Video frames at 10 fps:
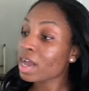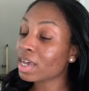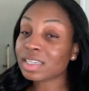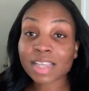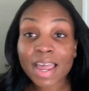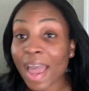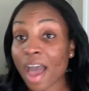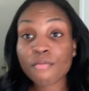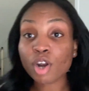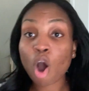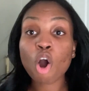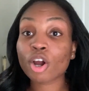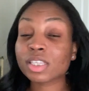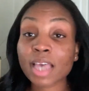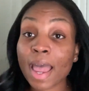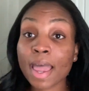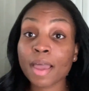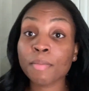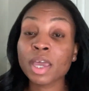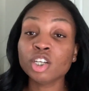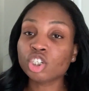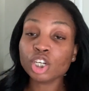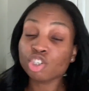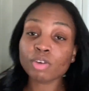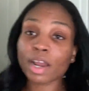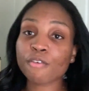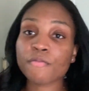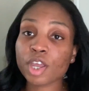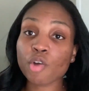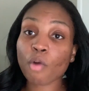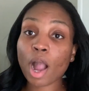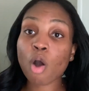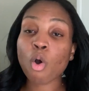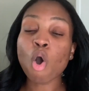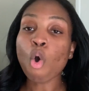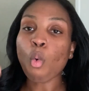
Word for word: because they having a hard time just trying to figure out